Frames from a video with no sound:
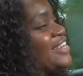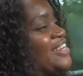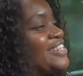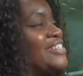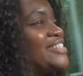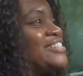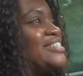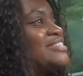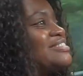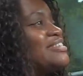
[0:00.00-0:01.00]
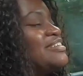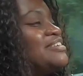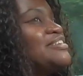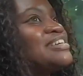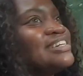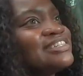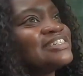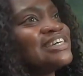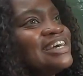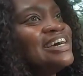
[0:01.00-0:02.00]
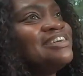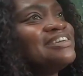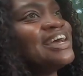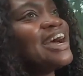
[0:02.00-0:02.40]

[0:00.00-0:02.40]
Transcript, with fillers: Uh, yeah. I know that